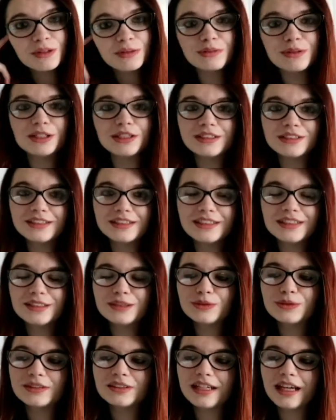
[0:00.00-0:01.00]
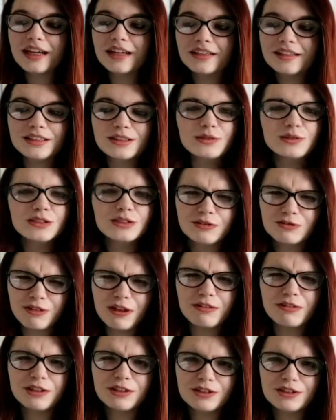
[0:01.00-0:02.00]
But this was a
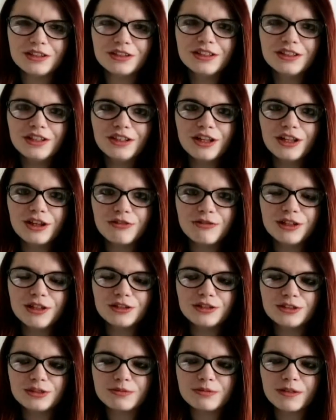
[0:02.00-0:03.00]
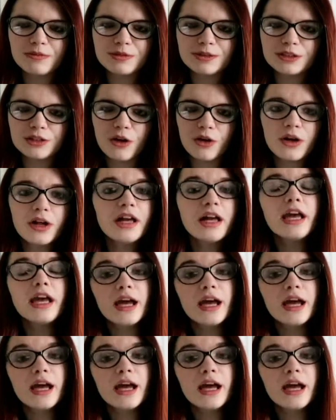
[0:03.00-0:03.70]
very good 300th episode.